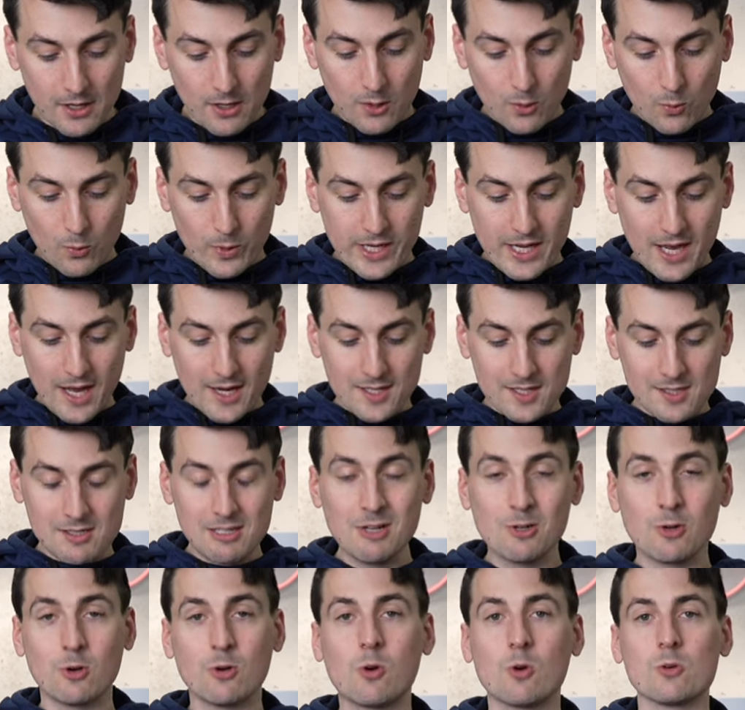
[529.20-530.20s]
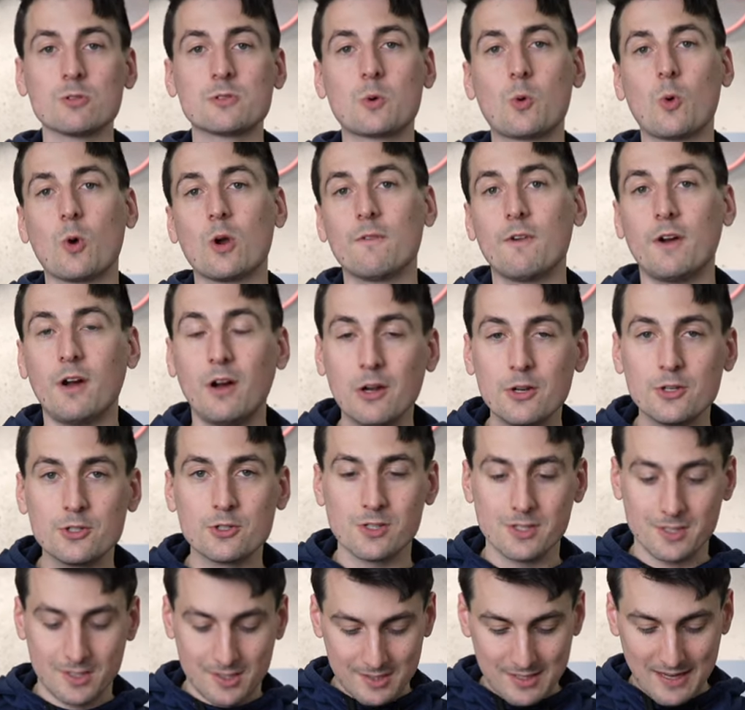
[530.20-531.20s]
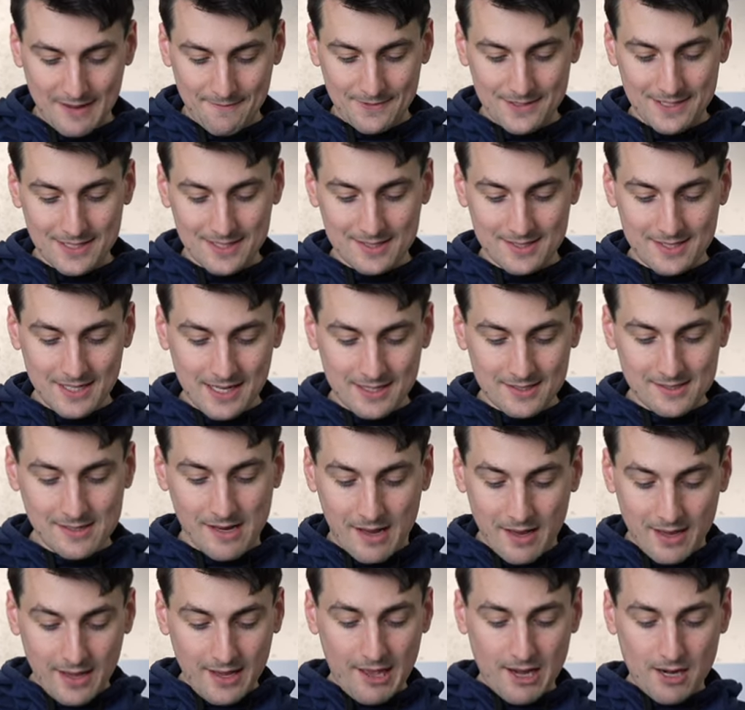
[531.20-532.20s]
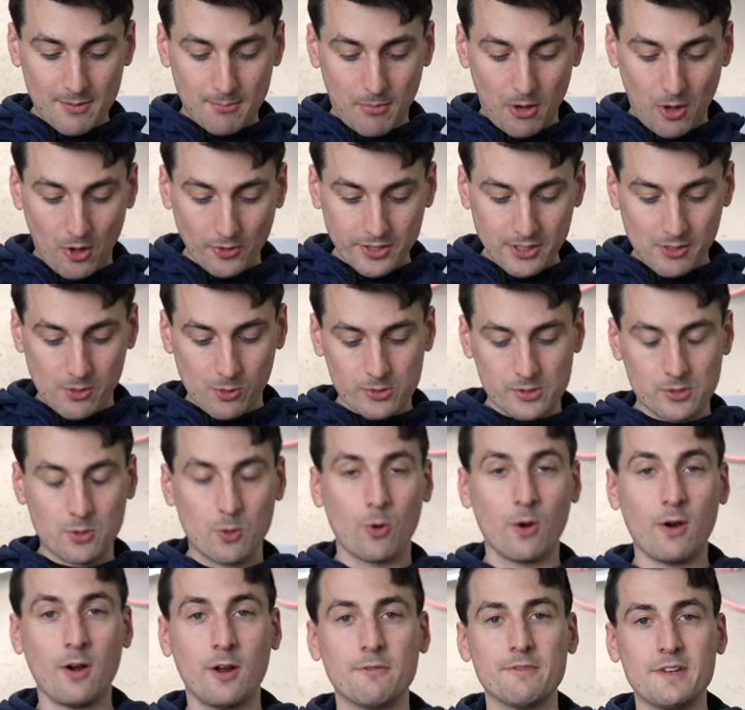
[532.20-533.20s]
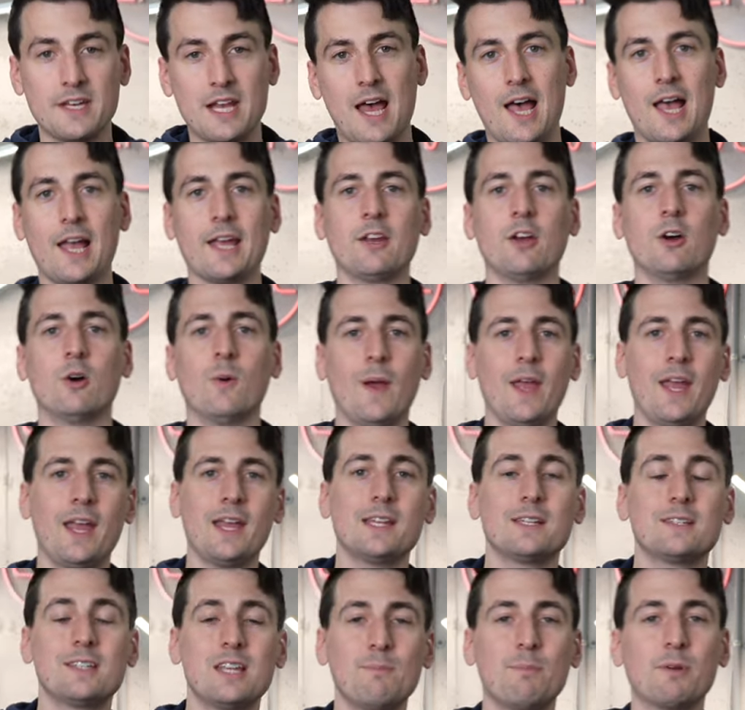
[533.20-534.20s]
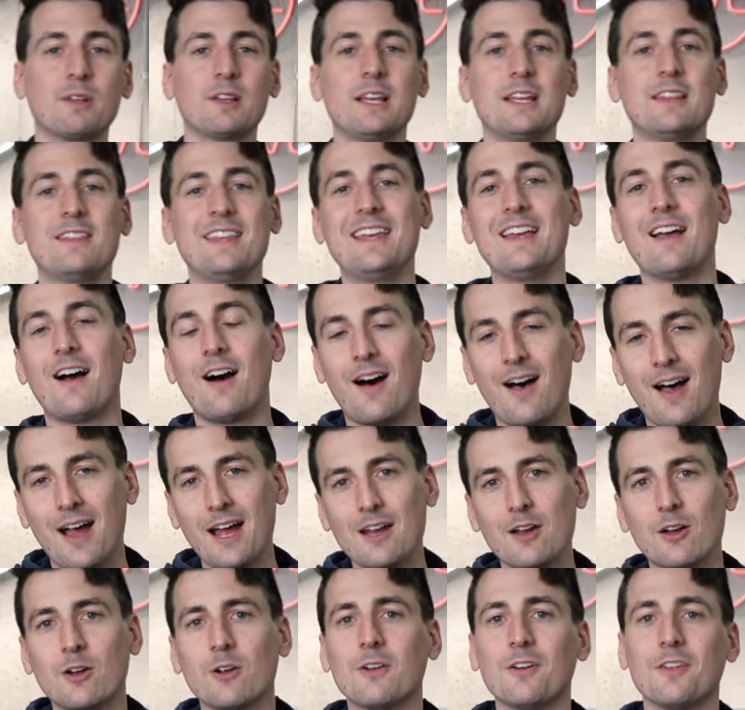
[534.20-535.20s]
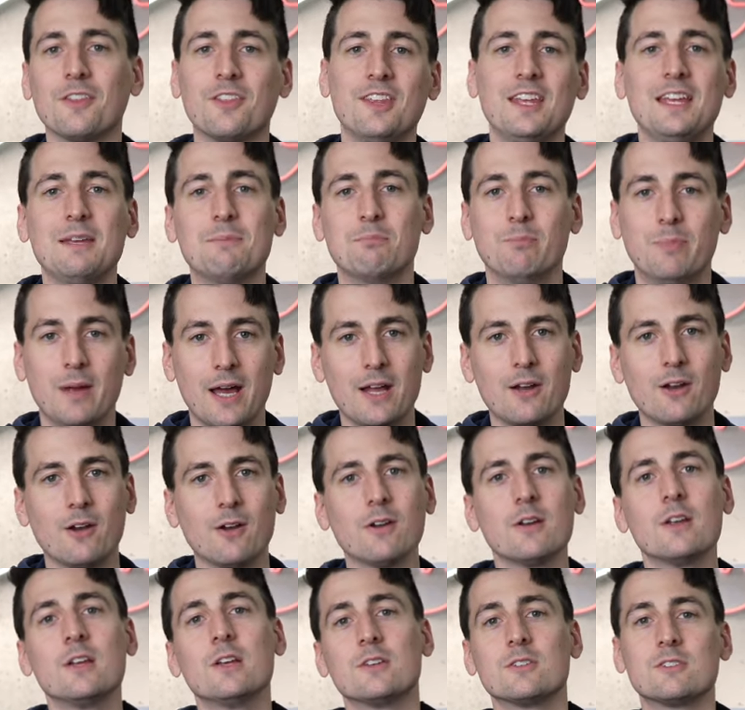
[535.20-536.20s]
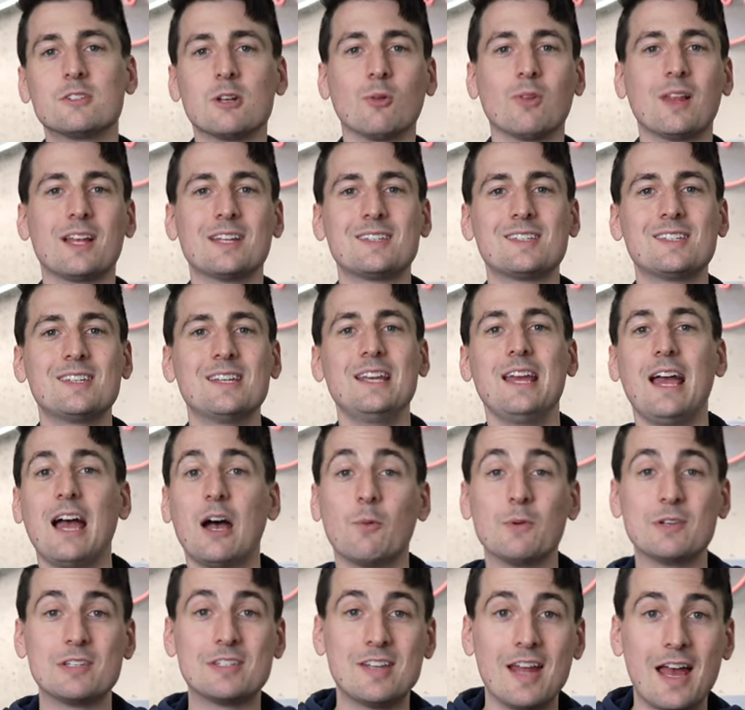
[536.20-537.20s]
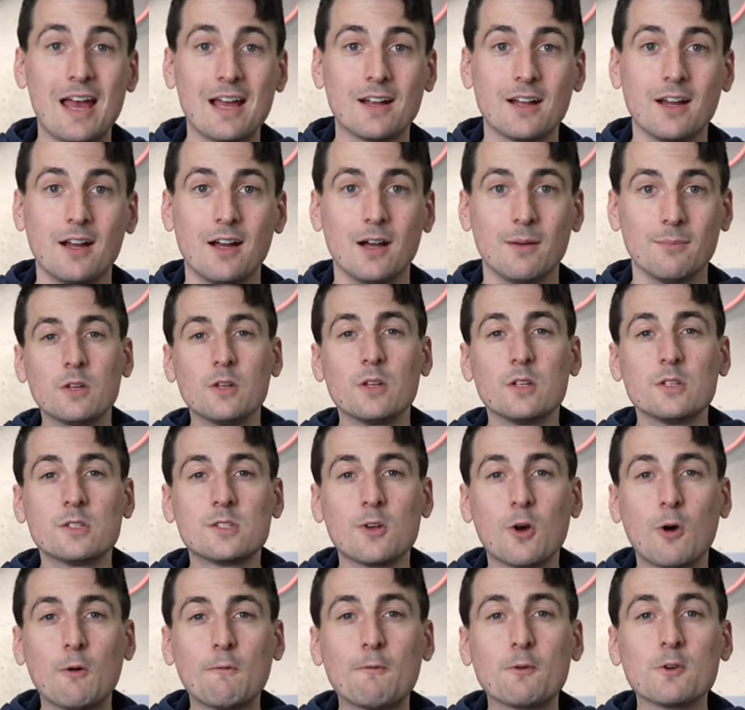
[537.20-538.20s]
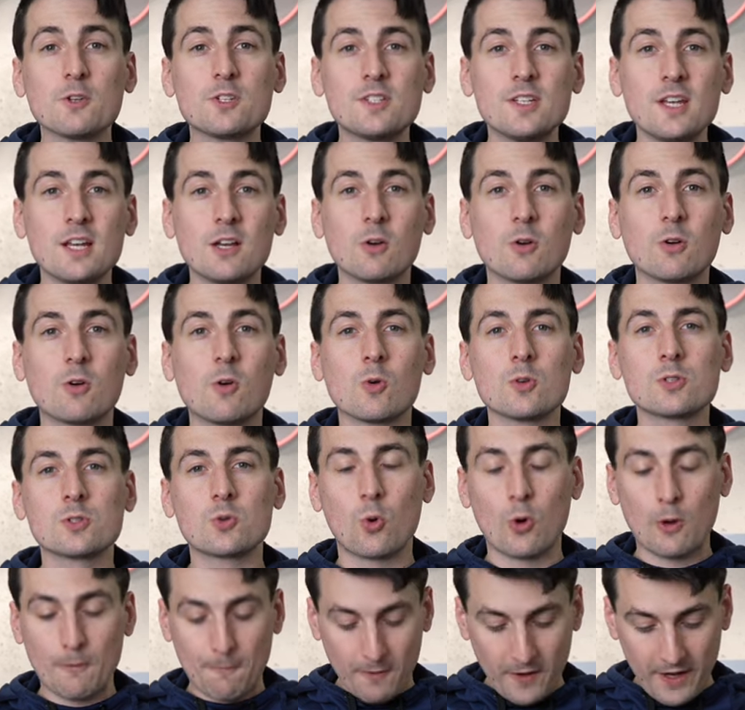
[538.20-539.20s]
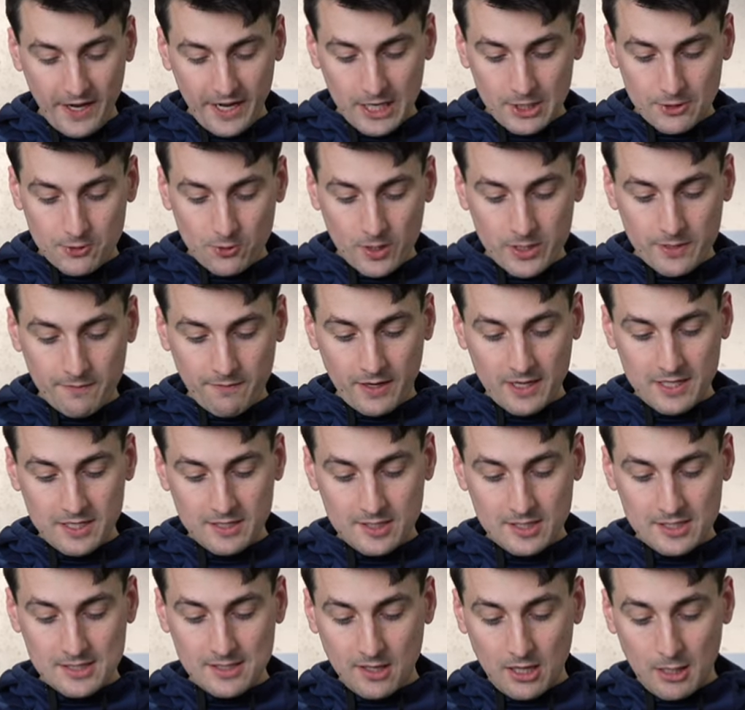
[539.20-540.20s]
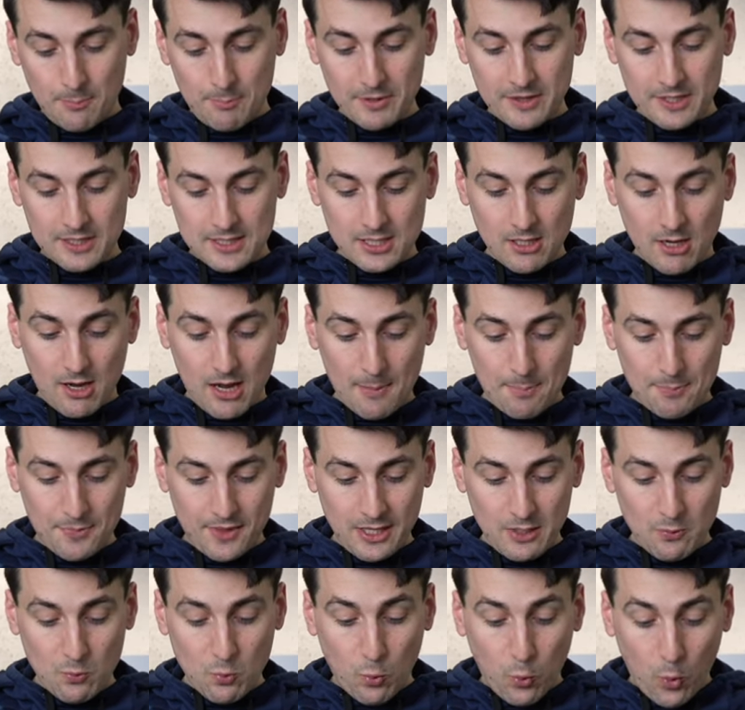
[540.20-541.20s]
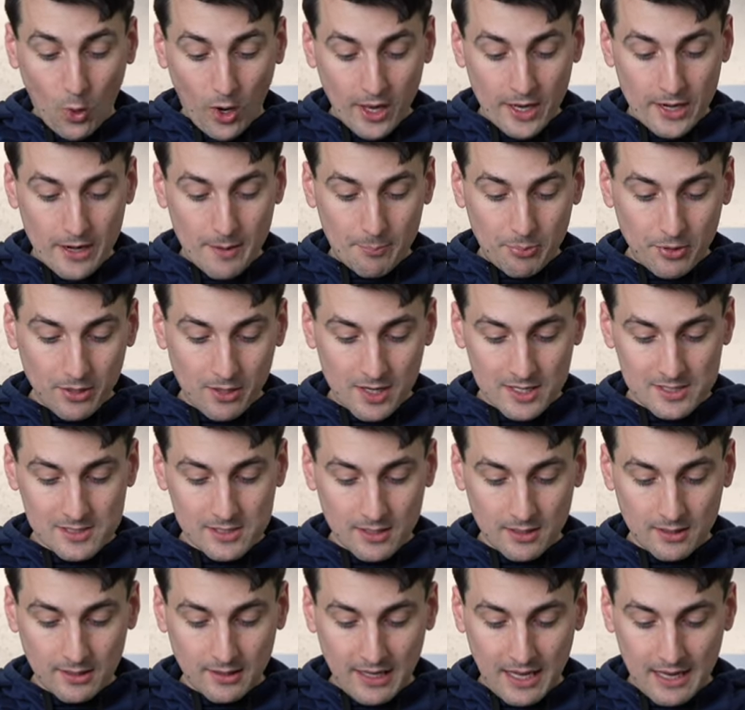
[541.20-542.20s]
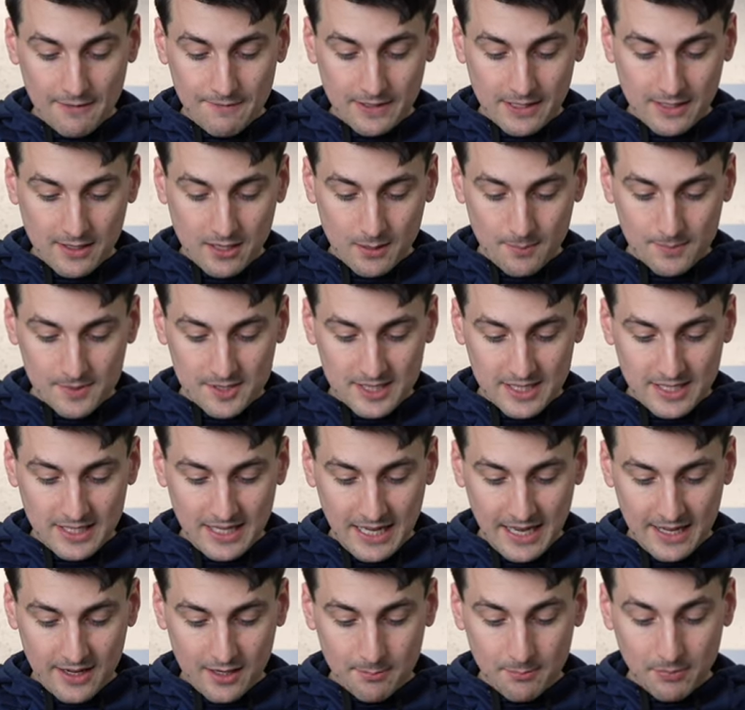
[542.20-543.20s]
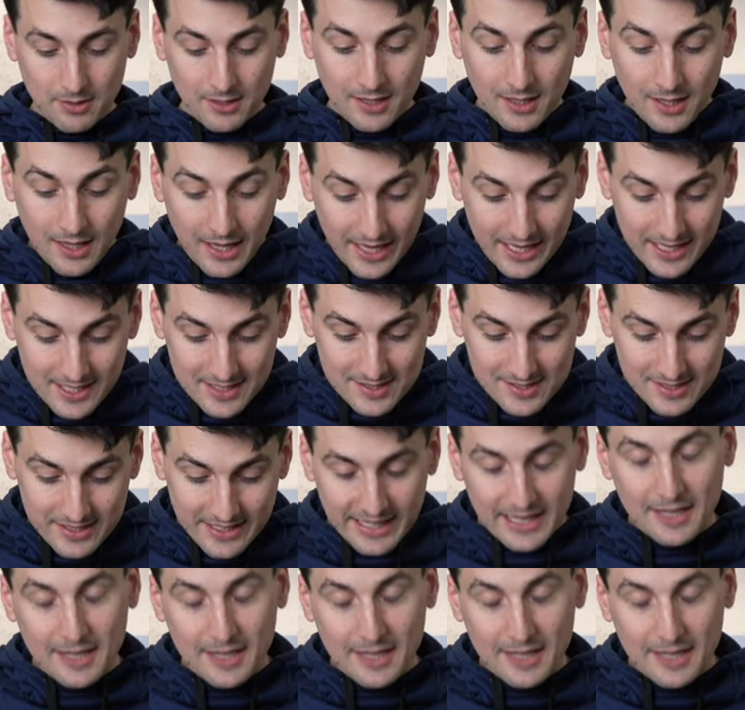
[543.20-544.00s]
we got a single core score of 176 and a multi-core score of 908. Typically the higher the better, so let's see how we stack up. So for single core score for Android devices, up at the top, the OnePlus 11 comes in at a blazing